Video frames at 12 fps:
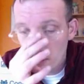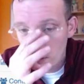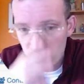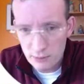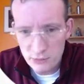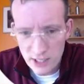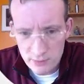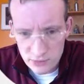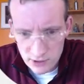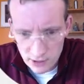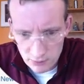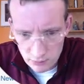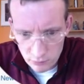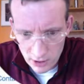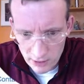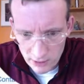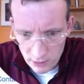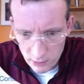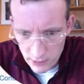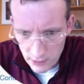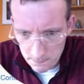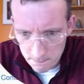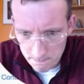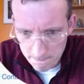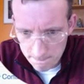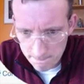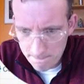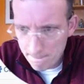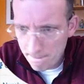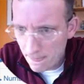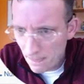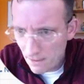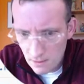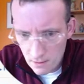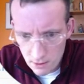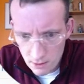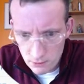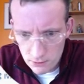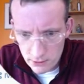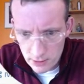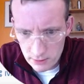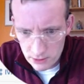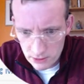Sometimes they reply right away. Oh, okay.